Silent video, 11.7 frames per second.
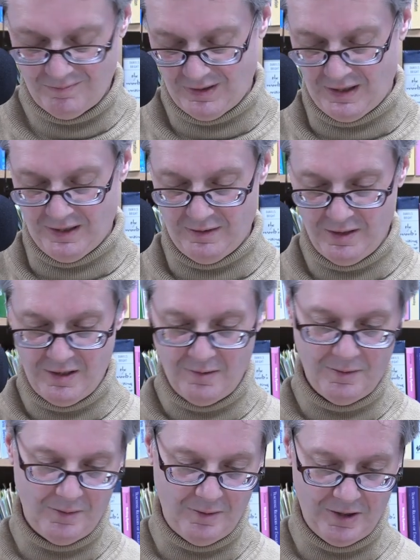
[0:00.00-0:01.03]
again,
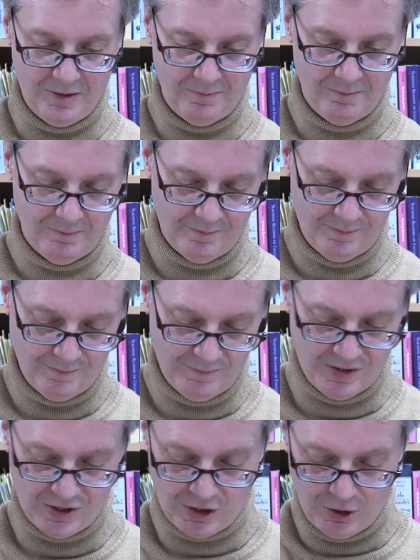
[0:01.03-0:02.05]

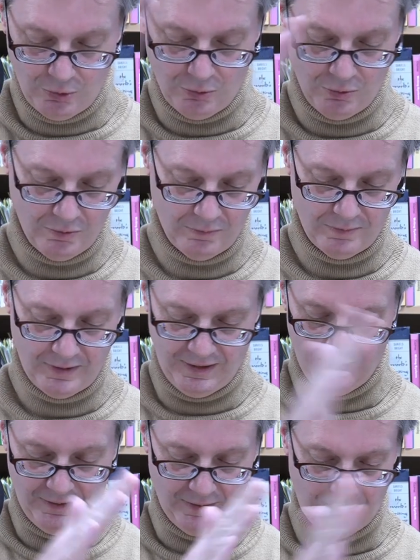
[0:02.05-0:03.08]
the skew
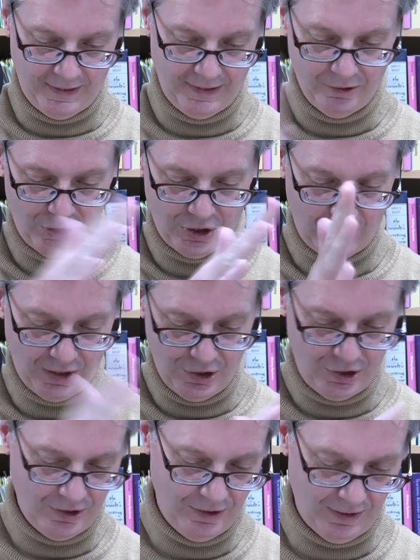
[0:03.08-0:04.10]
in higher
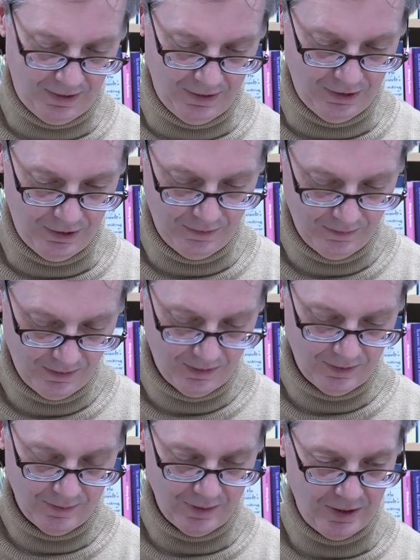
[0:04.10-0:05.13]
education and in,
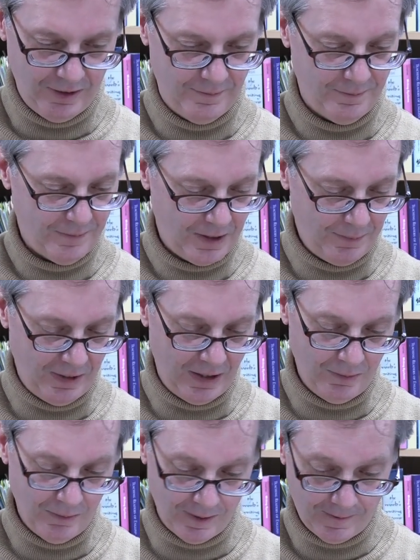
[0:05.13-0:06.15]
to
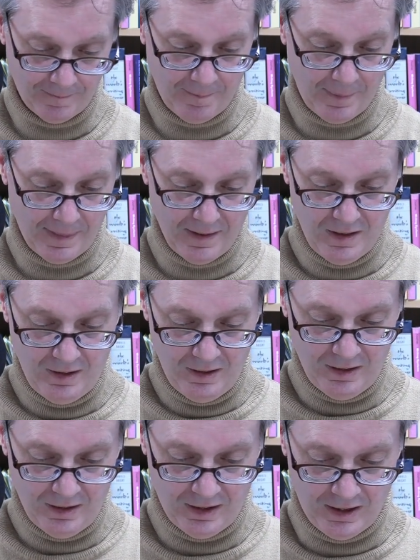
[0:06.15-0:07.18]
begin with.
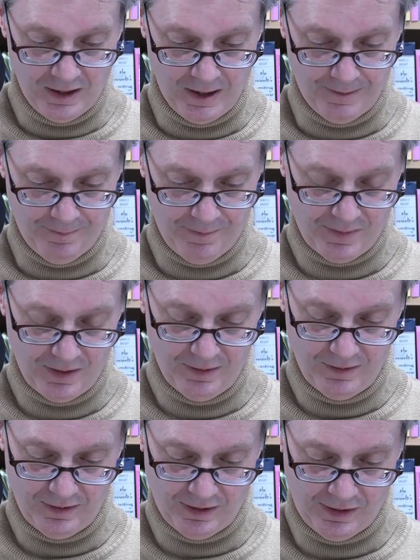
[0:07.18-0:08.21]
So
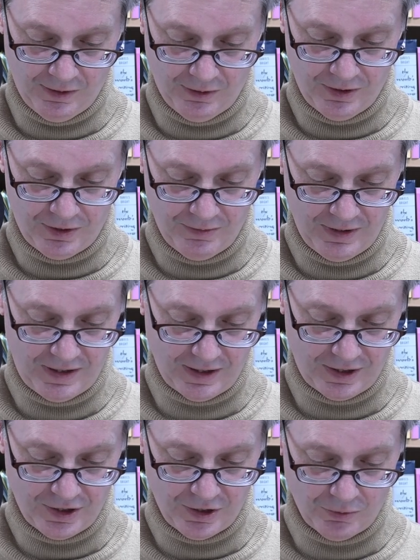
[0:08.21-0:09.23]
in this
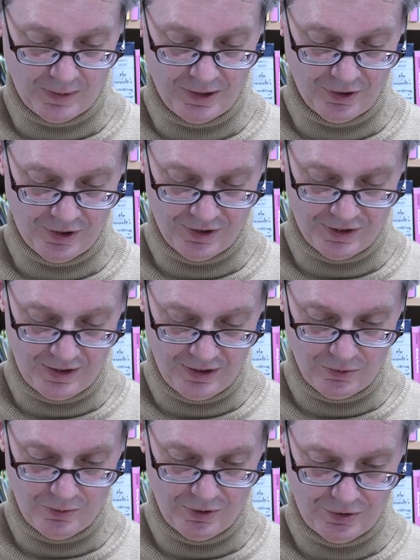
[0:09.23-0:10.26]
section, the writer is then
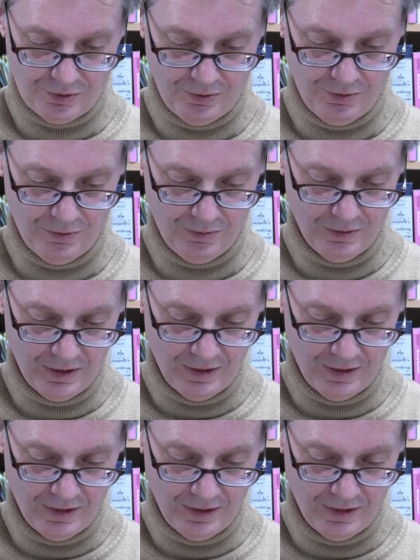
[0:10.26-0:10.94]
going to